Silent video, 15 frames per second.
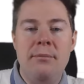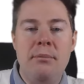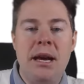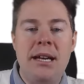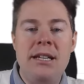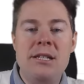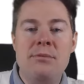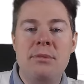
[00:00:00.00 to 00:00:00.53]

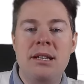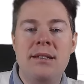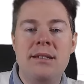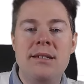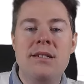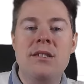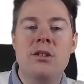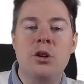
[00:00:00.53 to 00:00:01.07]
management
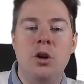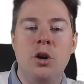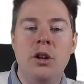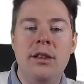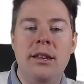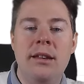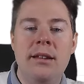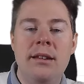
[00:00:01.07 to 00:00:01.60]

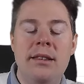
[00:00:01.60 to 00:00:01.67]
installed,